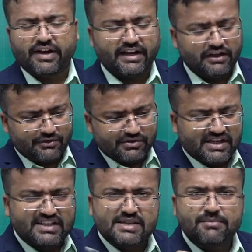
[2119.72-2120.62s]
triangle
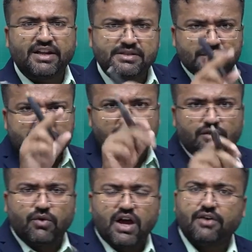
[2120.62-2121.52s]
using simple expression,
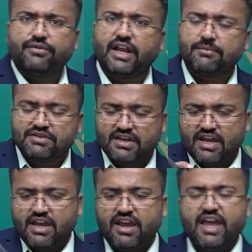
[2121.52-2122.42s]
half times
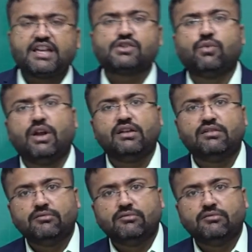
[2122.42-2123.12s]
x1